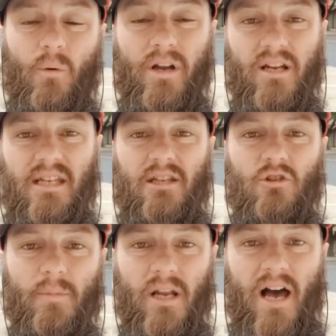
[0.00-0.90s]
They want to
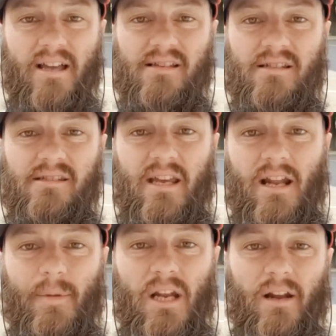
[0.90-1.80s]
dehumanize us.
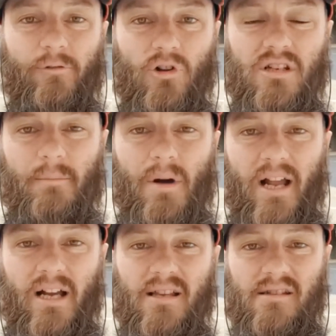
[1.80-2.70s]
And I mean, unfortunately,
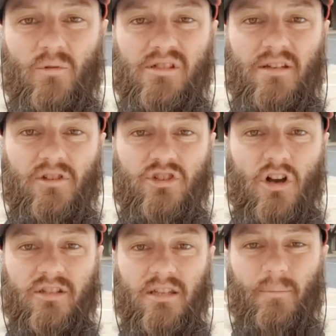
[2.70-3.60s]
my cousin was even
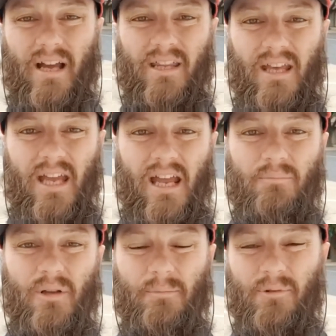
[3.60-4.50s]
shot in the back of the
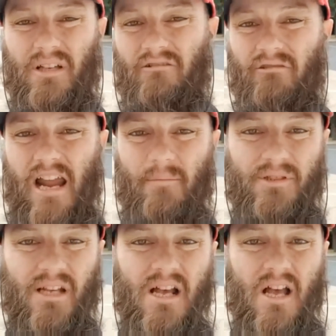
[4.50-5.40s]
head. People get
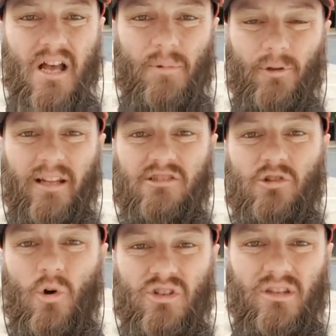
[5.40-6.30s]
raped. People
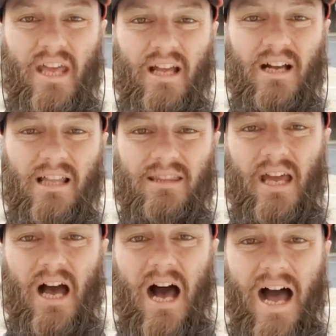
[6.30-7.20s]
get tortured. They
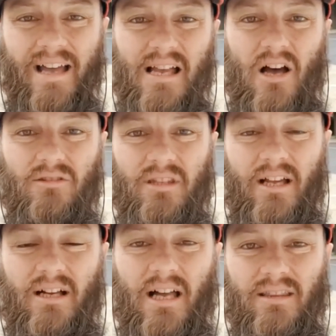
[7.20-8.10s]
cut their eyes
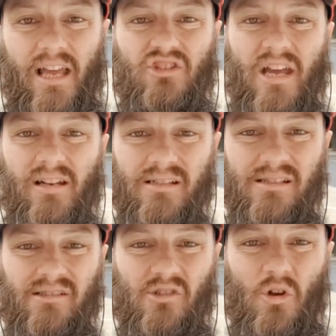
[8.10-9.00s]
out. They cut their
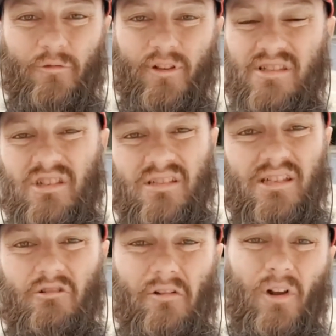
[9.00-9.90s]
genitals off. It's just
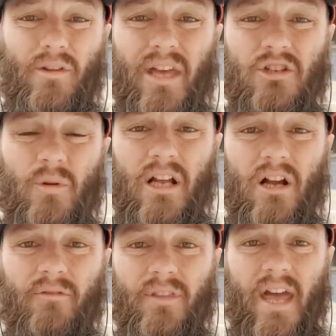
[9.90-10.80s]
horrific what they're
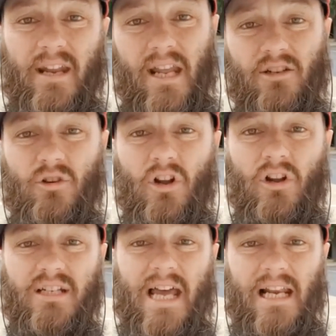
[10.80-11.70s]
doing over there. And they do it
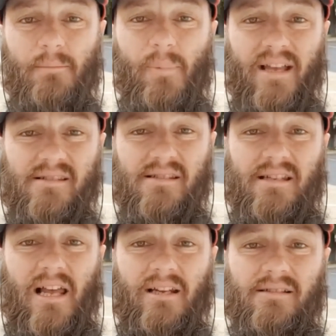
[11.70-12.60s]
on a daily
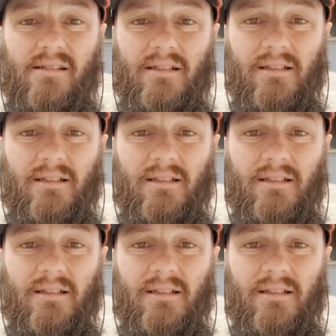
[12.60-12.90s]
basis, Alex.